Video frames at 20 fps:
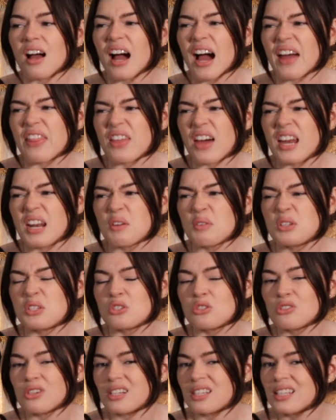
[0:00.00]
I thought it was
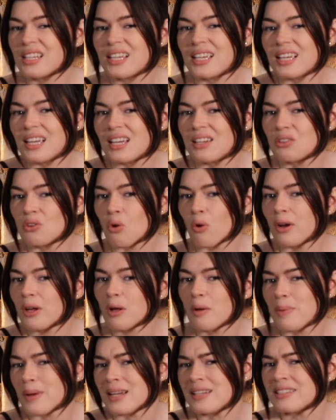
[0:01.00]
strictly an
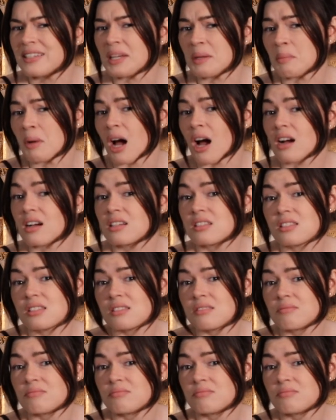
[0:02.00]
oil painting box.